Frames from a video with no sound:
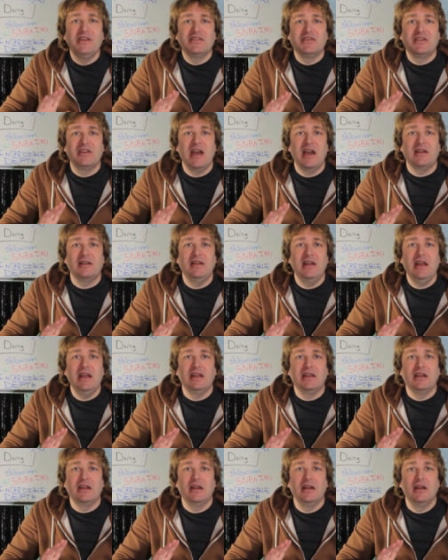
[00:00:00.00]
this
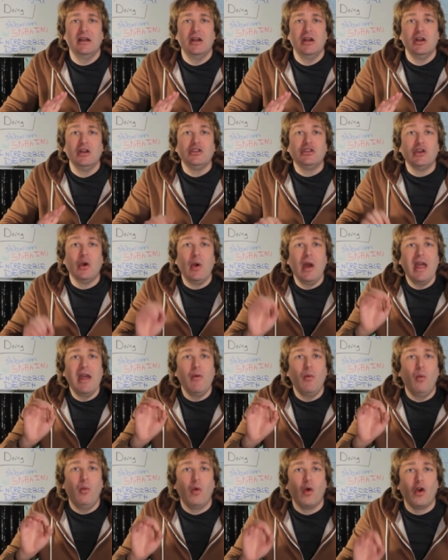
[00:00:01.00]
technique. So
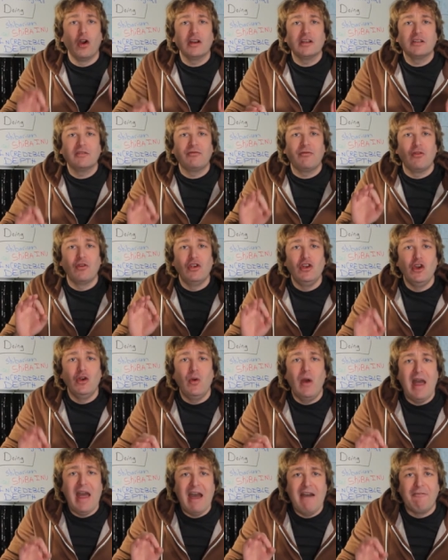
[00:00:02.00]
it works for
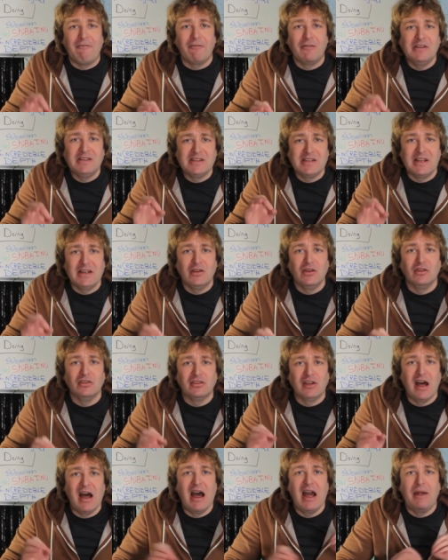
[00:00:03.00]
you every
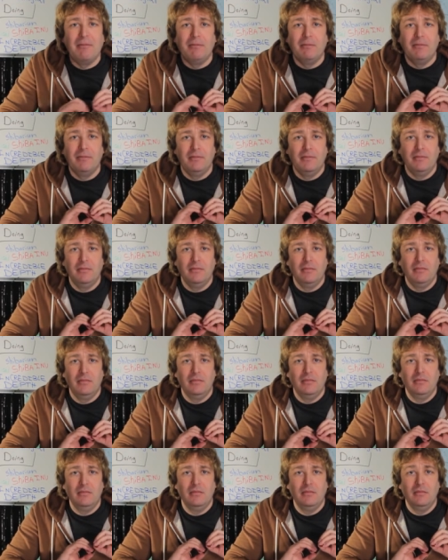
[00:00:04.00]
single time.
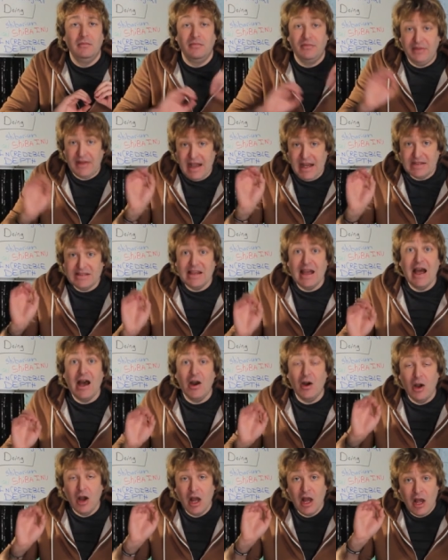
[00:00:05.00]
That's
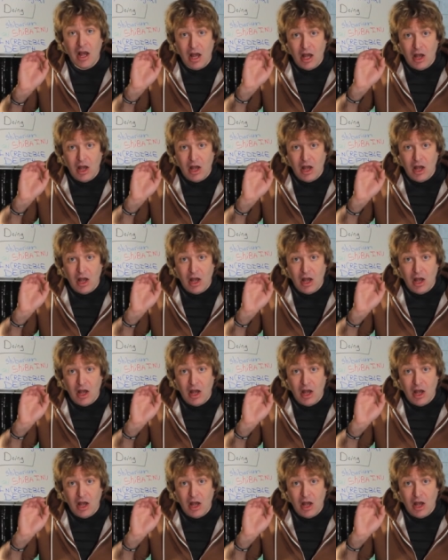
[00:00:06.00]
how